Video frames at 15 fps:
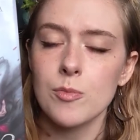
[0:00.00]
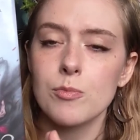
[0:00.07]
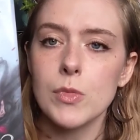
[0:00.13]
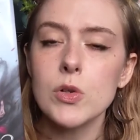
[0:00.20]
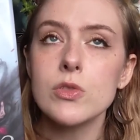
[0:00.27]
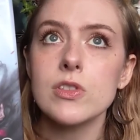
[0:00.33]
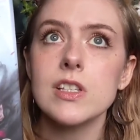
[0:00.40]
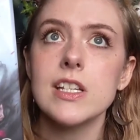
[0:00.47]

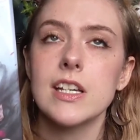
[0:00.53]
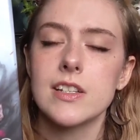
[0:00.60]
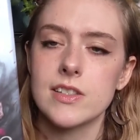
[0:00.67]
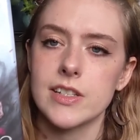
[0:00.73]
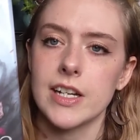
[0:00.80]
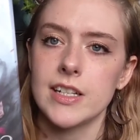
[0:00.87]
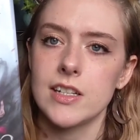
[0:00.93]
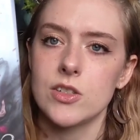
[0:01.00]
mostly
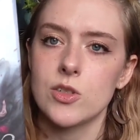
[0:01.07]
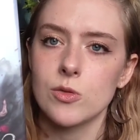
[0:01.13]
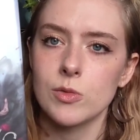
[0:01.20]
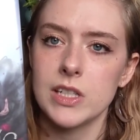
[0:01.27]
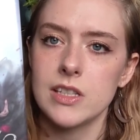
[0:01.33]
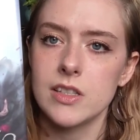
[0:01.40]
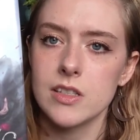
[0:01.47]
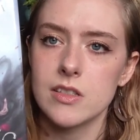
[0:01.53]
excited to
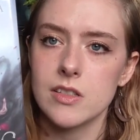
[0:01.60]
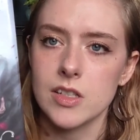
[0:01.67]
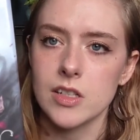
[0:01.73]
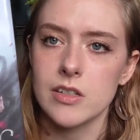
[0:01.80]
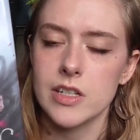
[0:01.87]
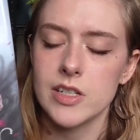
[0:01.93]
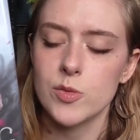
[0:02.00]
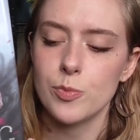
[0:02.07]
read this
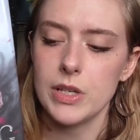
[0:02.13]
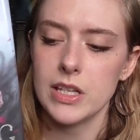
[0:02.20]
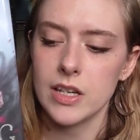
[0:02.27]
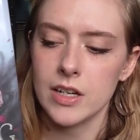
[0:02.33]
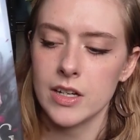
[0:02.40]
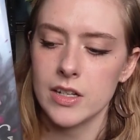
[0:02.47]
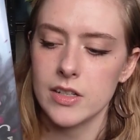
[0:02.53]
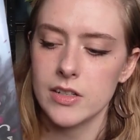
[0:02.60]
series
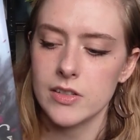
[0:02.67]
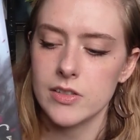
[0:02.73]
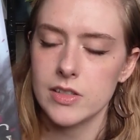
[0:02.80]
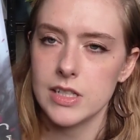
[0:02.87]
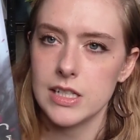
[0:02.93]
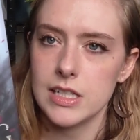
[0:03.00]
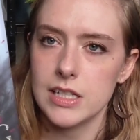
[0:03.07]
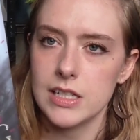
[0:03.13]
because
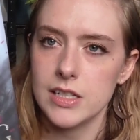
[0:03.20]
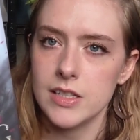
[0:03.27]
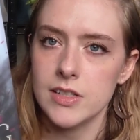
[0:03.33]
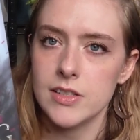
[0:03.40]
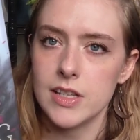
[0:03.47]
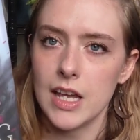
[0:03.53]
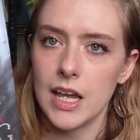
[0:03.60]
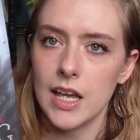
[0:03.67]
it
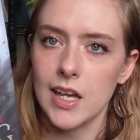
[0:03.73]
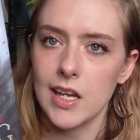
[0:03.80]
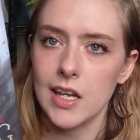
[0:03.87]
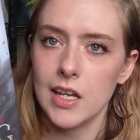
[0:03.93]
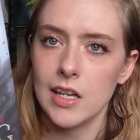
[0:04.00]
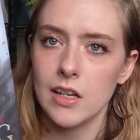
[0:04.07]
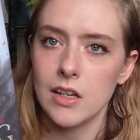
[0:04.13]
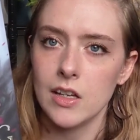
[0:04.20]
is
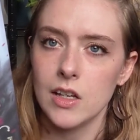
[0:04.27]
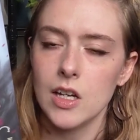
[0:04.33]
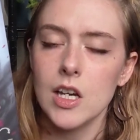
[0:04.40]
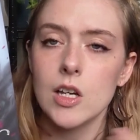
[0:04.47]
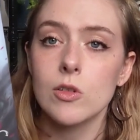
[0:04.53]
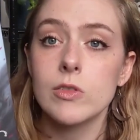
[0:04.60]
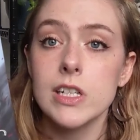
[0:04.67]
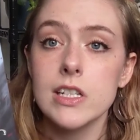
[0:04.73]
a
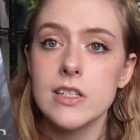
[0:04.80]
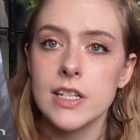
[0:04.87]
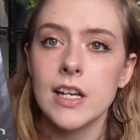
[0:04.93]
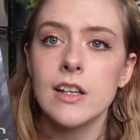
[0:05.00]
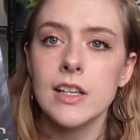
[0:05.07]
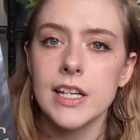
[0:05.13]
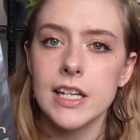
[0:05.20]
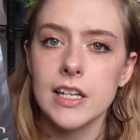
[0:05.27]

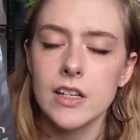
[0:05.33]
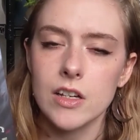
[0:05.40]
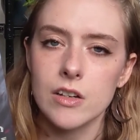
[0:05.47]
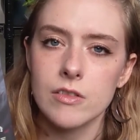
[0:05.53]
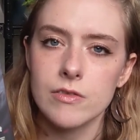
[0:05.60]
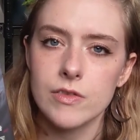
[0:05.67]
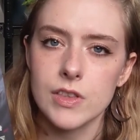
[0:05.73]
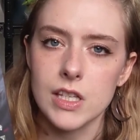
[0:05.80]
retelling
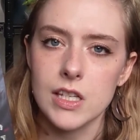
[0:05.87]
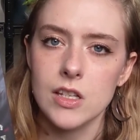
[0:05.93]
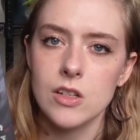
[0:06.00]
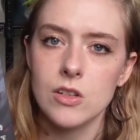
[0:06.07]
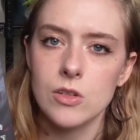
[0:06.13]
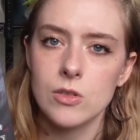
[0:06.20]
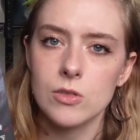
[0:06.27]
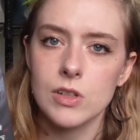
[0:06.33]
of the
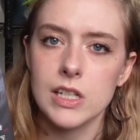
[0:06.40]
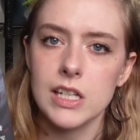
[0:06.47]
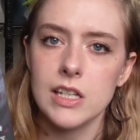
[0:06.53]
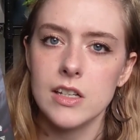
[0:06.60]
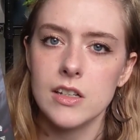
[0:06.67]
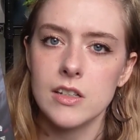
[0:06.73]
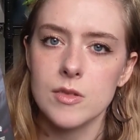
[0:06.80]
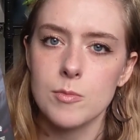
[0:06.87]

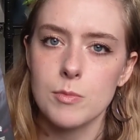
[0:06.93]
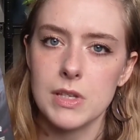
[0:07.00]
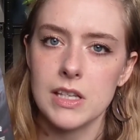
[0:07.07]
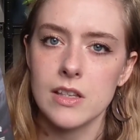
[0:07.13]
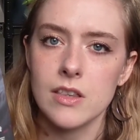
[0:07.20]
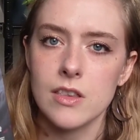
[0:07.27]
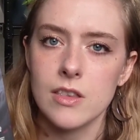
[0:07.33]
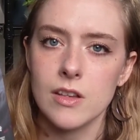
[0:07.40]
Greek
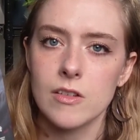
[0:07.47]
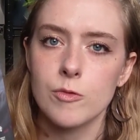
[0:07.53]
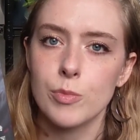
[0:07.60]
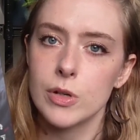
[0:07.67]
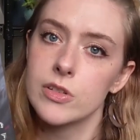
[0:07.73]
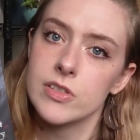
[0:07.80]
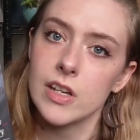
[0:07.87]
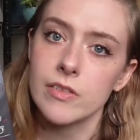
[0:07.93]
myth of
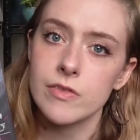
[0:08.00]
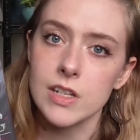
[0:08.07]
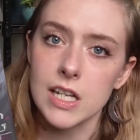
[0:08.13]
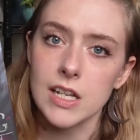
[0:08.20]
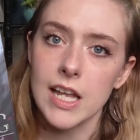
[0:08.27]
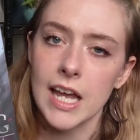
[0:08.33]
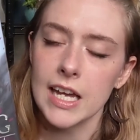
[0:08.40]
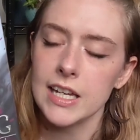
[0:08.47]
Persephone
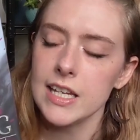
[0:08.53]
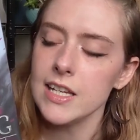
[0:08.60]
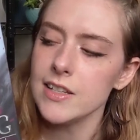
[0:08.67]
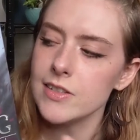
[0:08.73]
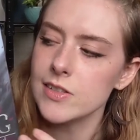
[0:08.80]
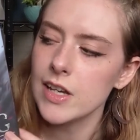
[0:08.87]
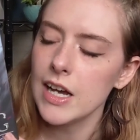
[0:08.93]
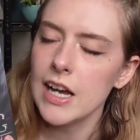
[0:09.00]
and
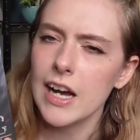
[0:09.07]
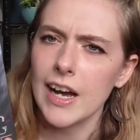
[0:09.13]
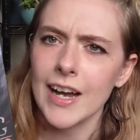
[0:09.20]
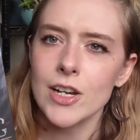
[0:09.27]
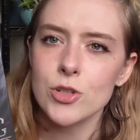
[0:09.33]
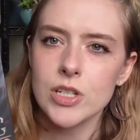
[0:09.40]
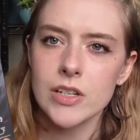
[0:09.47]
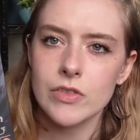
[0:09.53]
Hades. I
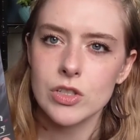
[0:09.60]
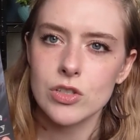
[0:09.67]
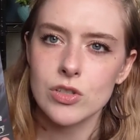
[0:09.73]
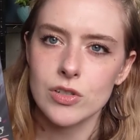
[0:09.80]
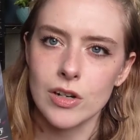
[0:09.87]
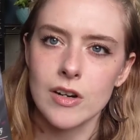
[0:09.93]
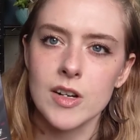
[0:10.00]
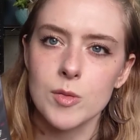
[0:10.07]
actually have a
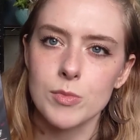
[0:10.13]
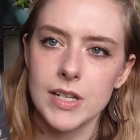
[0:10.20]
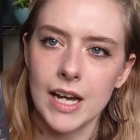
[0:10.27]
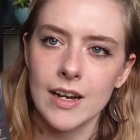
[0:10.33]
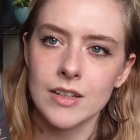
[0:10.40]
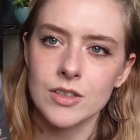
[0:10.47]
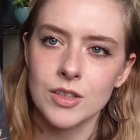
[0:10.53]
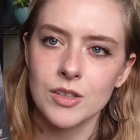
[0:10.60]
sternum
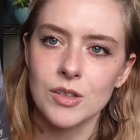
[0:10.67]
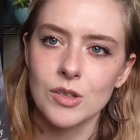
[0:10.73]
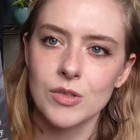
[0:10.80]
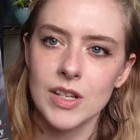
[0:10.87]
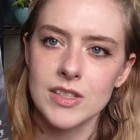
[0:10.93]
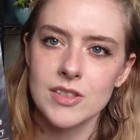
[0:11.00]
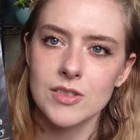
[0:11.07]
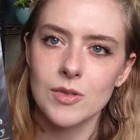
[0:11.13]
tattoo
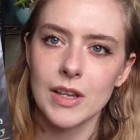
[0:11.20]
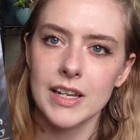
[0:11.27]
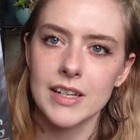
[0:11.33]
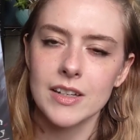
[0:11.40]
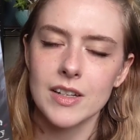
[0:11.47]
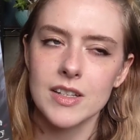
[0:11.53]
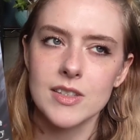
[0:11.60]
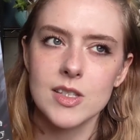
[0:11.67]
that's
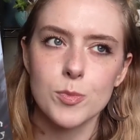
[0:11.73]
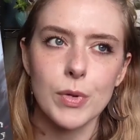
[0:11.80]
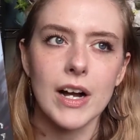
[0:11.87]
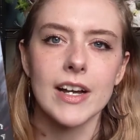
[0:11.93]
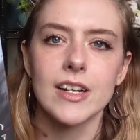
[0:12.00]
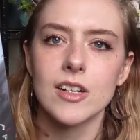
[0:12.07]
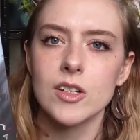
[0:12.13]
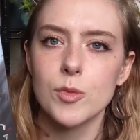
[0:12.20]
like
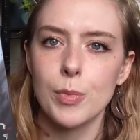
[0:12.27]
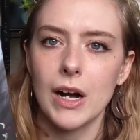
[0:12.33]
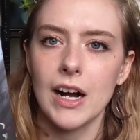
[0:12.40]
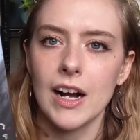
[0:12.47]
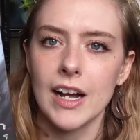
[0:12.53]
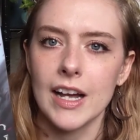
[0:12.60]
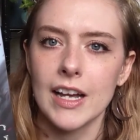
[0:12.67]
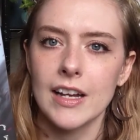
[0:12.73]
inspired
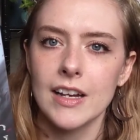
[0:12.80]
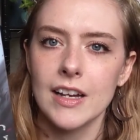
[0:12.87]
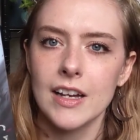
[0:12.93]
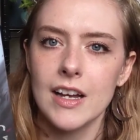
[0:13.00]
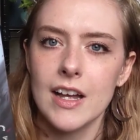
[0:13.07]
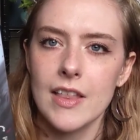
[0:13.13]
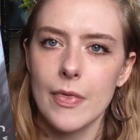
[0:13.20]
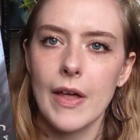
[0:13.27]
by
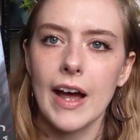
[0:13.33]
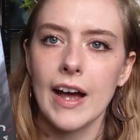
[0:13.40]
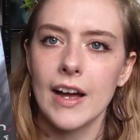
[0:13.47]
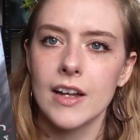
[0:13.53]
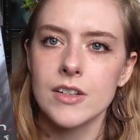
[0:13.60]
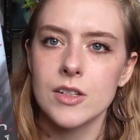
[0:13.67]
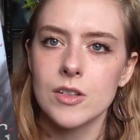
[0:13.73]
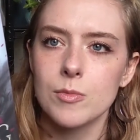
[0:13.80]

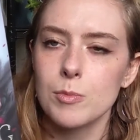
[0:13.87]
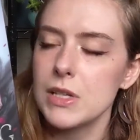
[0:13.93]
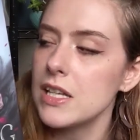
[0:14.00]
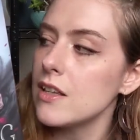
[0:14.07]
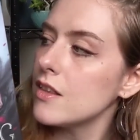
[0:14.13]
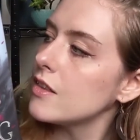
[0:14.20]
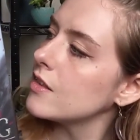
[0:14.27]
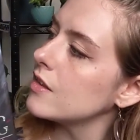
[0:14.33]
that
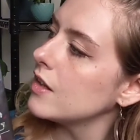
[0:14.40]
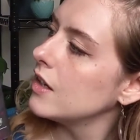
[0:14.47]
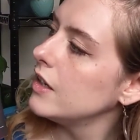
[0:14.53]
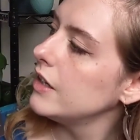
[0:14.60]
myth.